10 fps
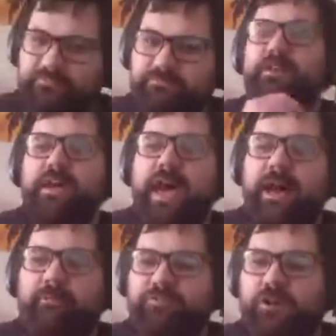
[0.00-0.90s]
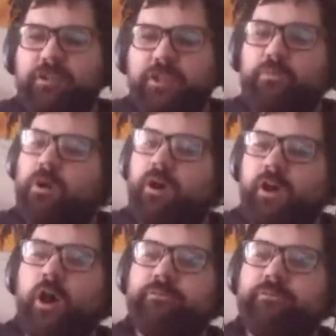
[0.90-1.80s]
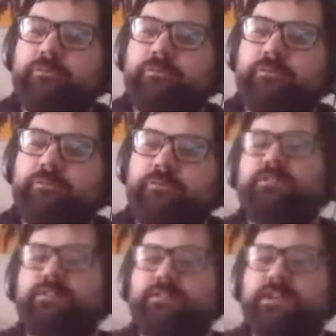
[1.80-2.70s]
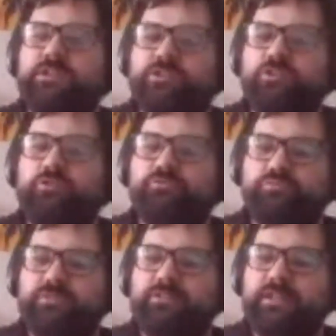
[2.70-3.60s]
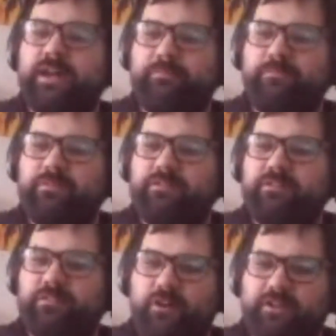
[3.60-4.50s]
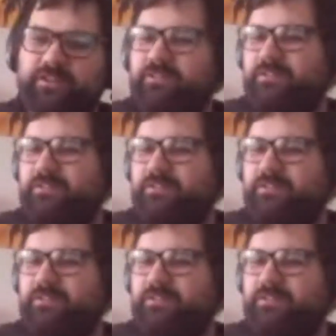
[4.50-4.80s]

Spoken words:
Because I know I've had issues when like